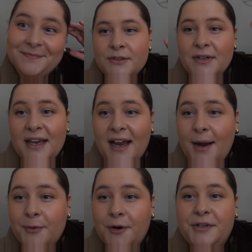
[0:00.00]
Today
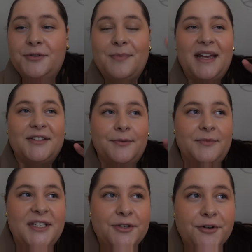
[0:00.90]
I'm going to make some
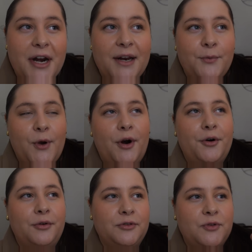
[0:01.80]
dinner, and we are
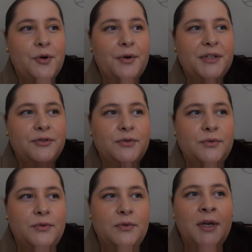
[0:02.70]
also going
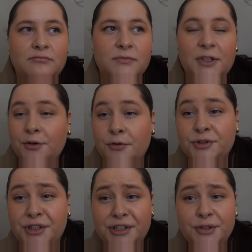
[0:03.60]
to the
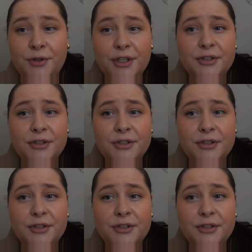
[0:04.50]
grocery store